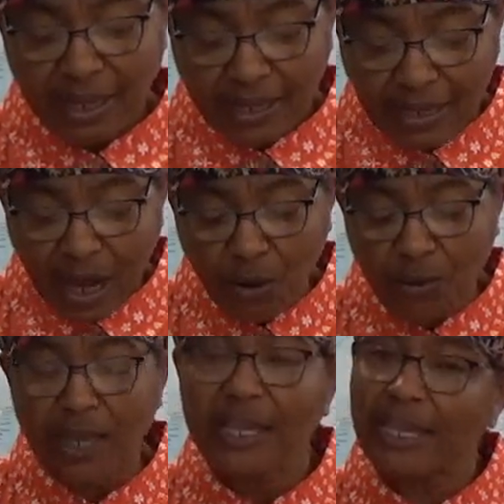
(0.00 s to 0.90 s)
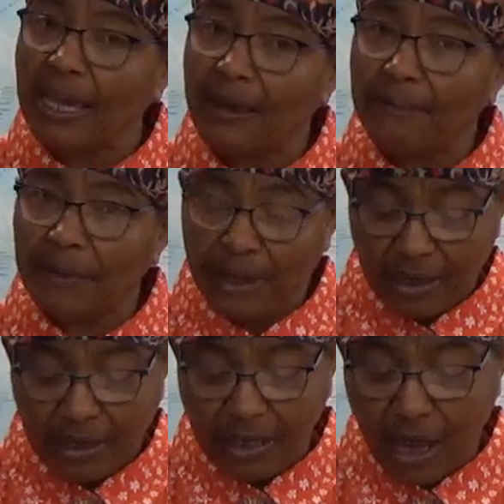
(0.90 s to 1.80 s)
Yahweh kept
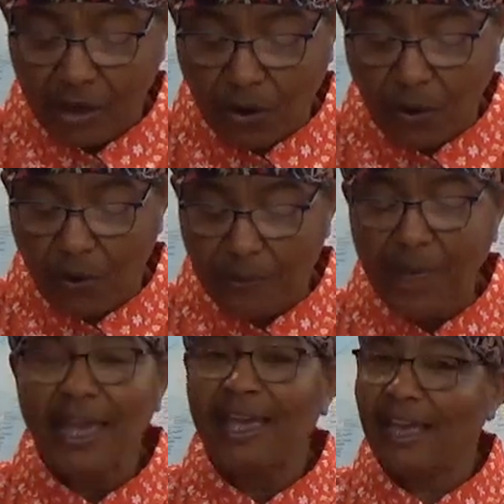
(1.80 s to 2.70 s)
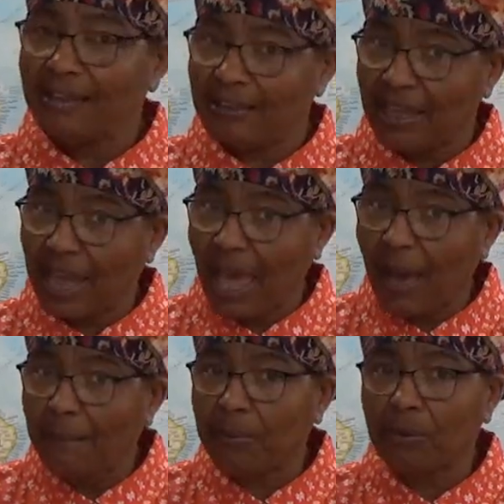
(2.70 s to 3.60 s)
Jacob as the
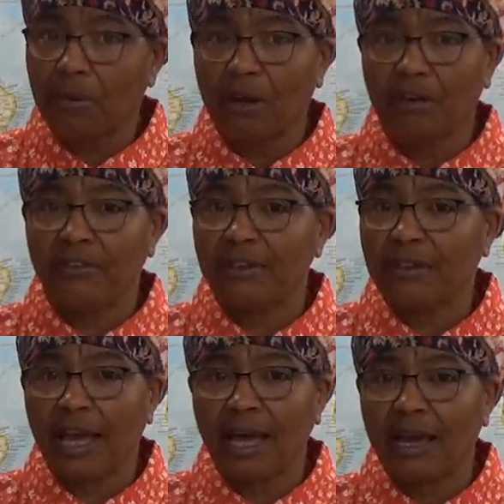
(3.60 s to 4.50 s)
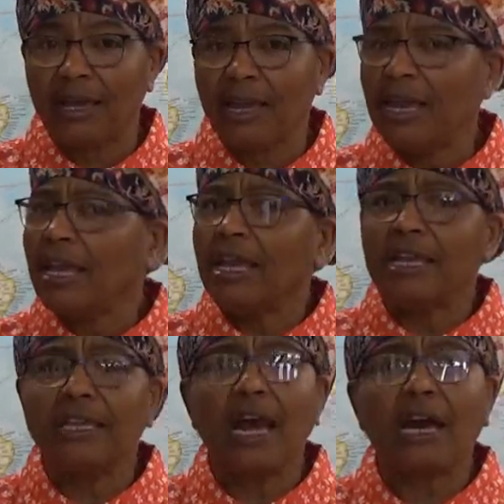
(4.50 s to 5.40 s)
apple of his eye.
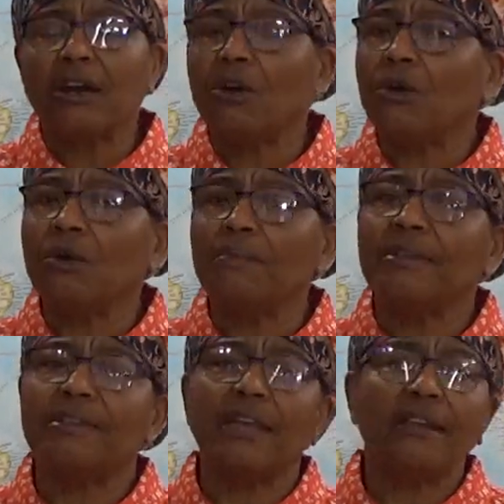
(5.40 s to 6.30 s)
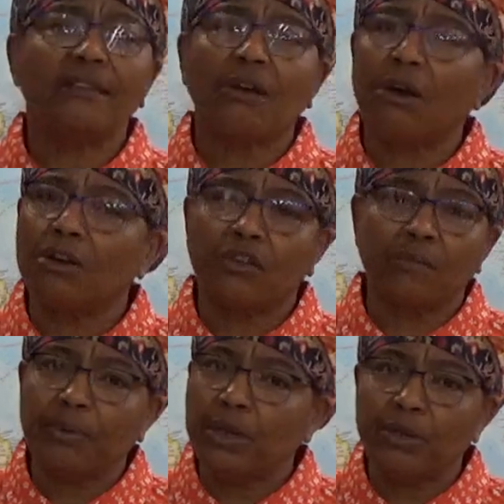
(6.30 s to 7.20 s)
Jacob set his heart to
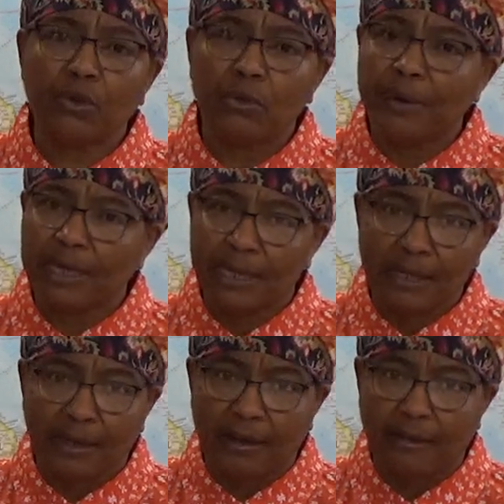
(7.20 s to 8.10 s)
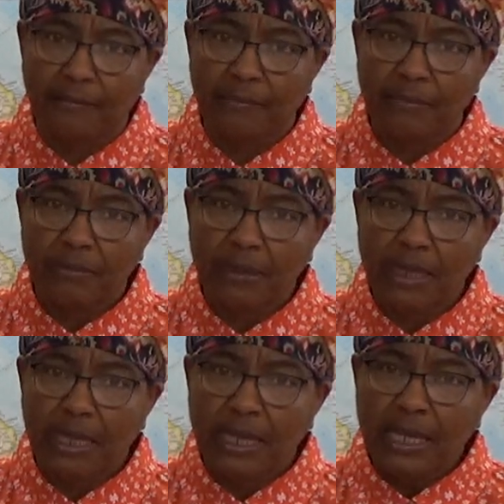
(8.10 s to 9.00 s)
please Almighty Yah.
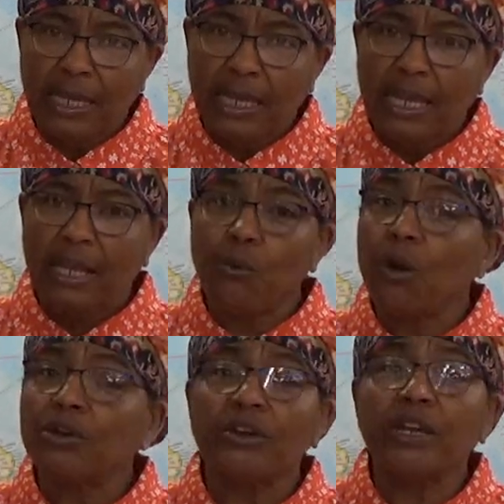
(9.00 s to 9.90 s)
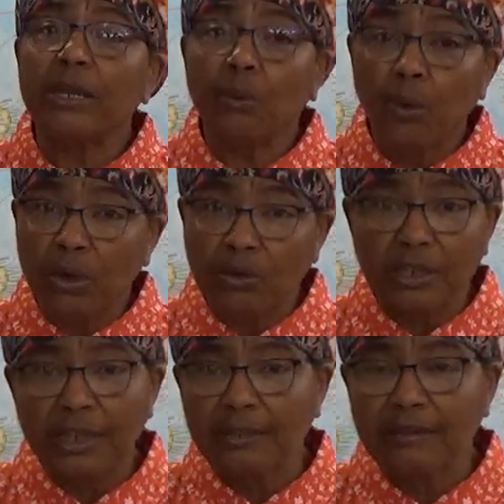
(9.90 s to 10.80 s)
He wandered in the
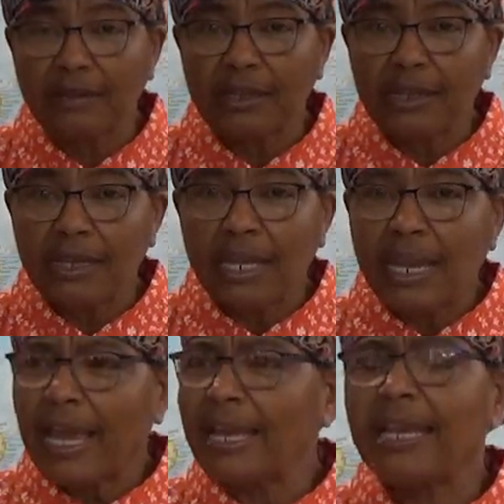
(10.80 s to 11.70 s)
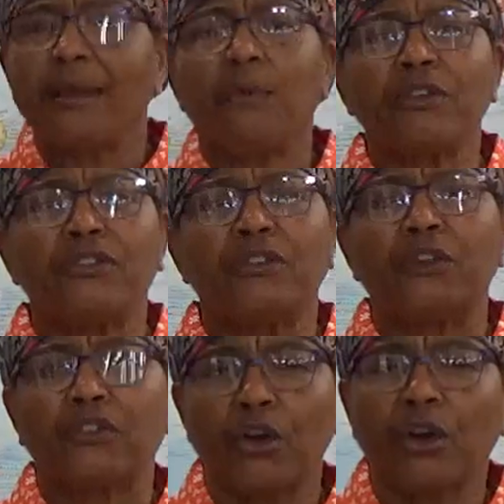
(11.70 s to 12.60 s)
wilderness and he was
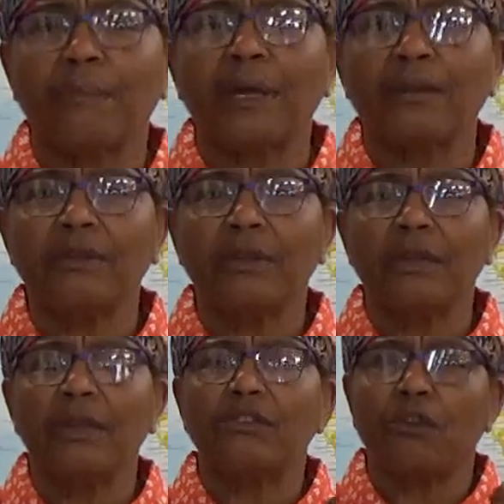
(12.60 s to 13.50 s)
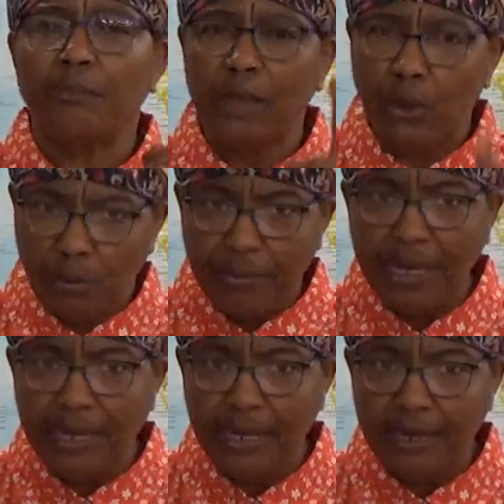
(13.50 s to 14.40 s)
determined to be
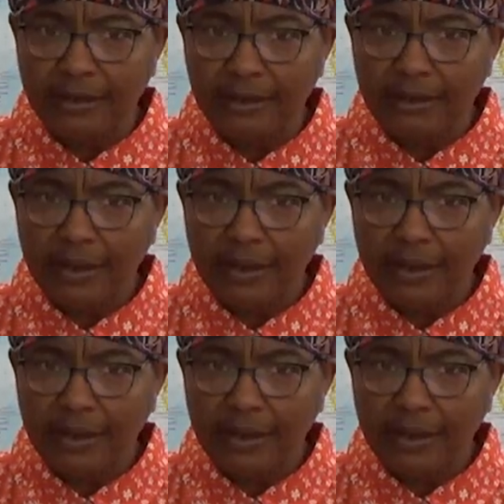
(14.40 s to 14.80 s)
obedient.